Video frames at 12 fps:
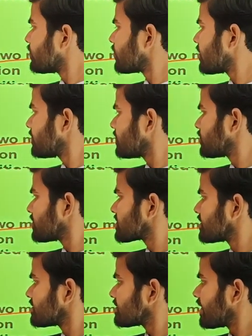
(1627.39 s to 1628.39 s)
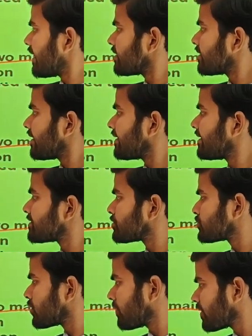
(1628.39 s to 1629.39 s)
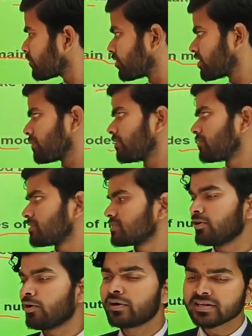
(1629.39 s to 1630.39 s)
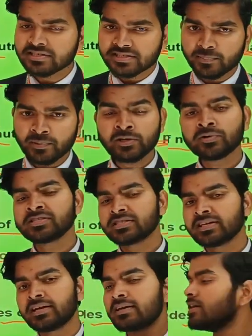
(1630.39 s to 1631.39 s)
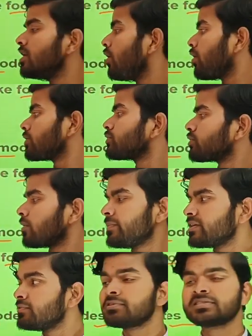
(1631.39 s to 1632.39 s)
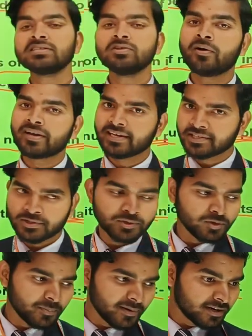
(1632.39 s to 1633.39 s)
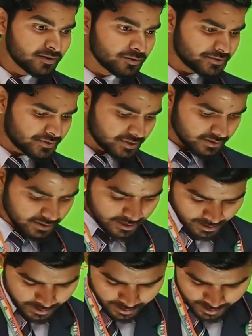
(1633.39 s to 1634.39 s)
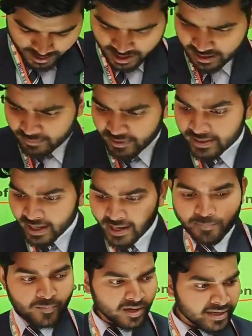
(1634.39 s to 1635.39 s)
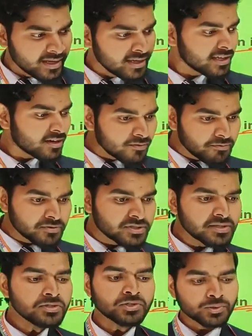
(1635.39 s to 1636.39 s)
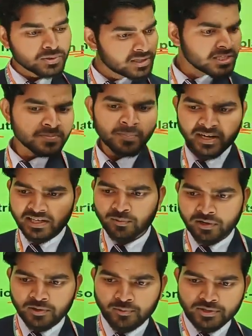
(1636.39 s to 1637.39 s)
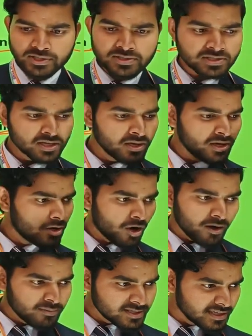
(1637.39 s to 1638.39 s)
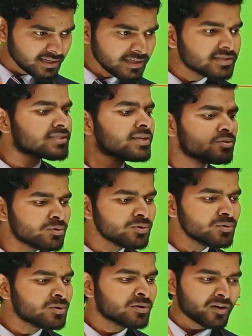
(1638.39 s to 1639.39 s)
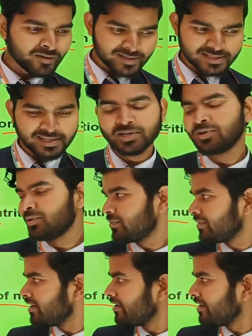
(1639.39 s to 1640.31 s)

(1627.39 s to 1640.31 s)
mode of nutrition and the heterotrophic mode of nutrition, or in simply you can say that autotrophic nutrition or heterotrophic nutrition. Anyone have any confusion to these particular questions? Obviously say no. Obviously no.